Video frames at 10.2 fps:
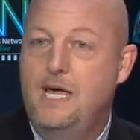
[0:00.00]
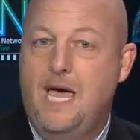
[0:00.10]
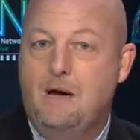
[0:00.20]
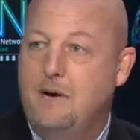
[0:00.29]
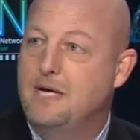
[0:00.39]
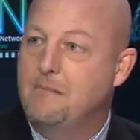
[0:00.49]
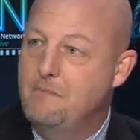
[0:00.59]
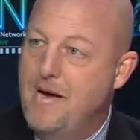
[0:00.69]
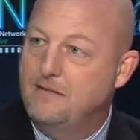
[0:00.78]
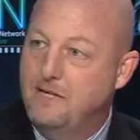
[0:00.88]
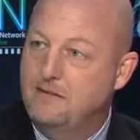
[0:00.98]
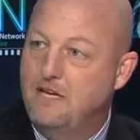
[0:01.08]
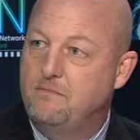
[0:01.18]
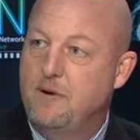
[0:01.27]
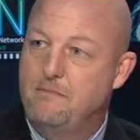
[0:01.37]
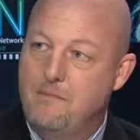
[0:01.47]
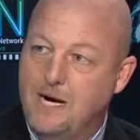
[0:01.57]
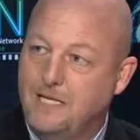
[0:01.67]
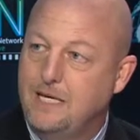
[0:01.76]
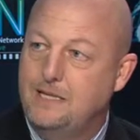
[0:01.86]
How do I combat that theft? By
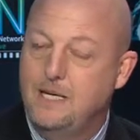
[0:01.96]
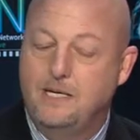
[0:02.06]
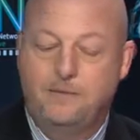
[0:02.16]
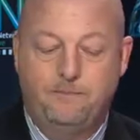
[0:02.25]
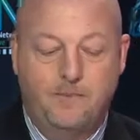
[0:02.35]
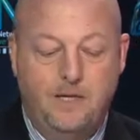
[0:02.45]
mining that data.